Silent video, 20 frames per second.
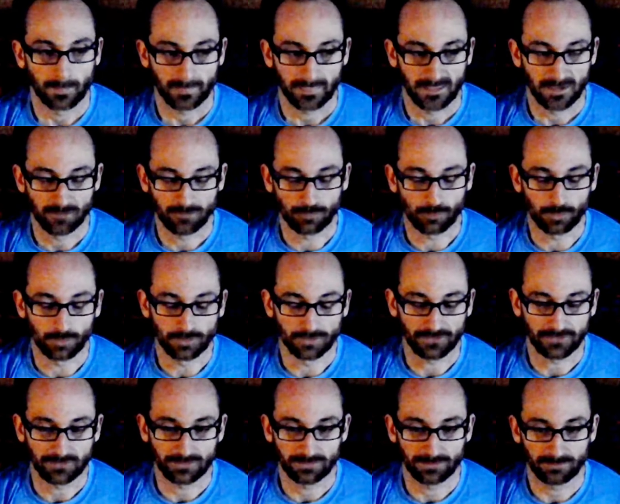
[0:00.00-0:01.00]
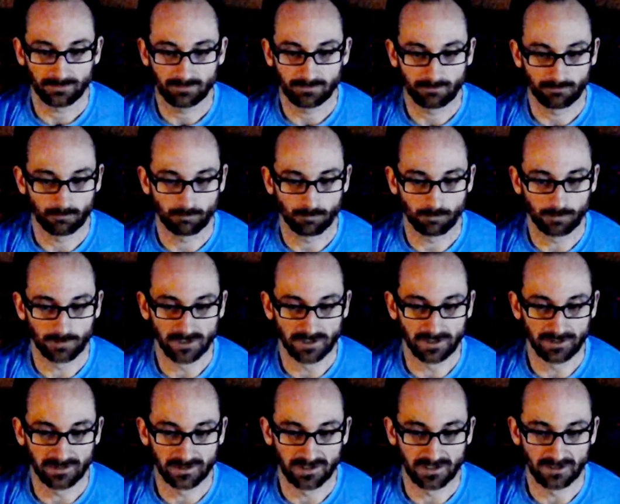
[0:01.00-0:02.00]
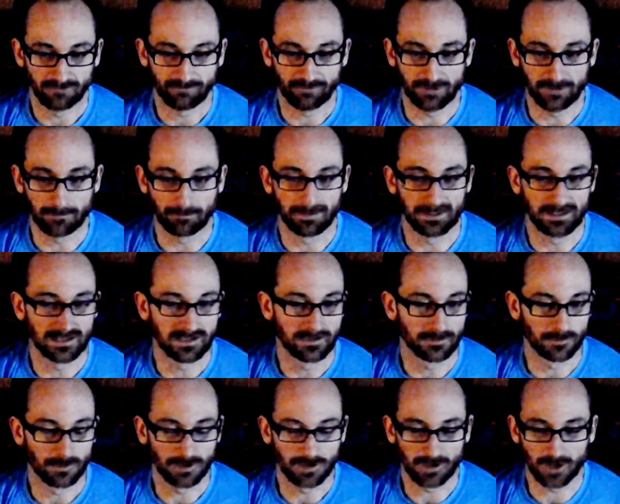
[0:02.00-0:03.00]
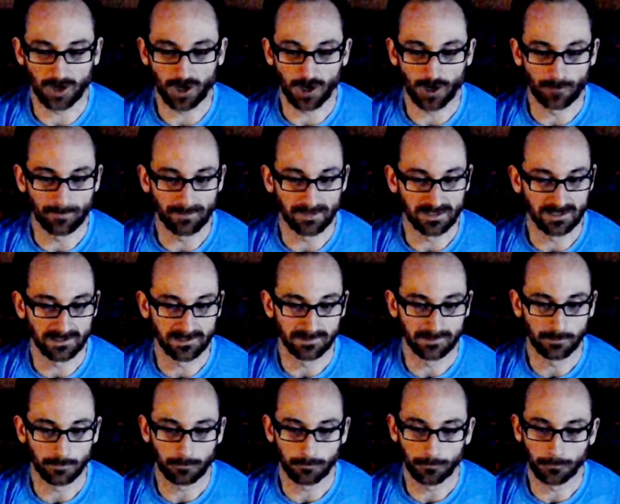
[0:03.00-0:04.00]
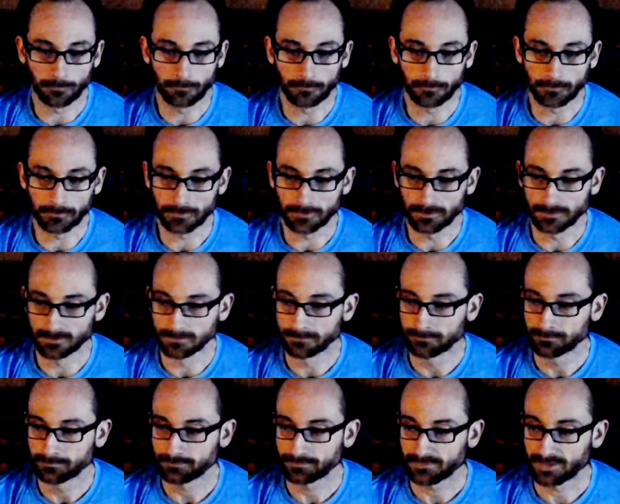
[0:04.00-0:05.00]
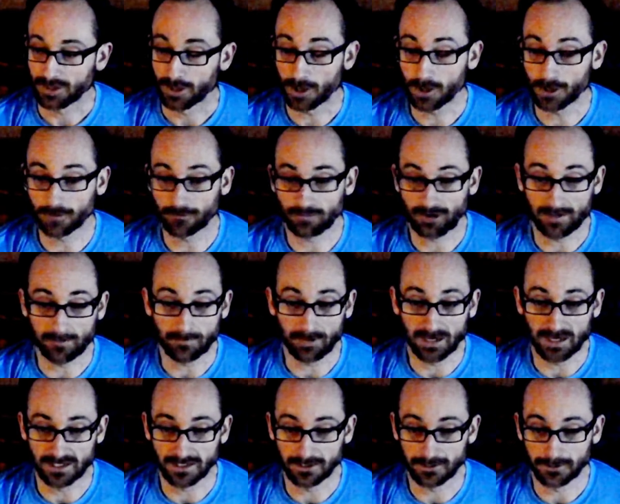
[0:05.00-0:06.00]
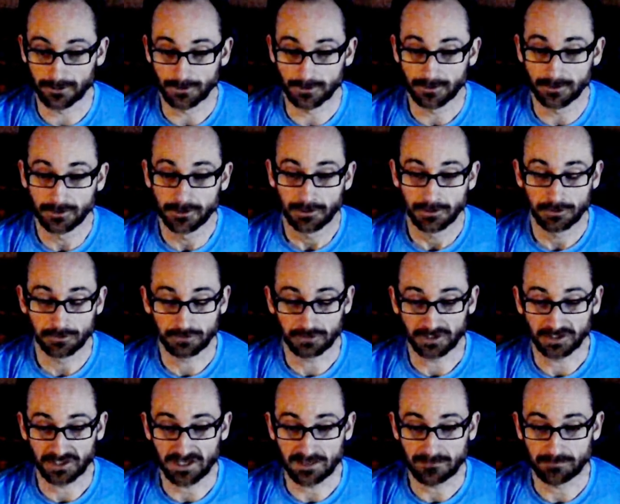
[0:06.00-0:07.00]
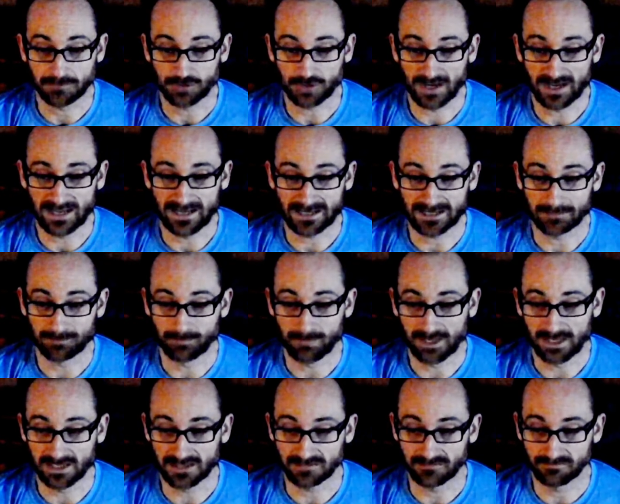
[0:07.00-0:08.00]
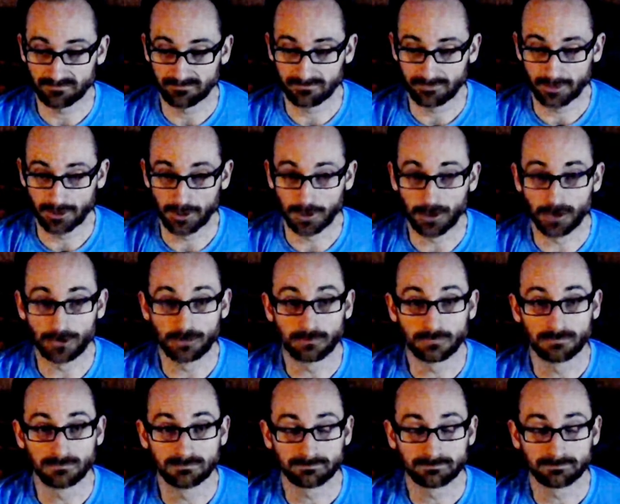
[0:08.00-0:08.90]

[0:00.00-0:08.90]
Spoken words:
Of course, with a Fitbit or a Garmin or a heart rate monitor, you can keep track and know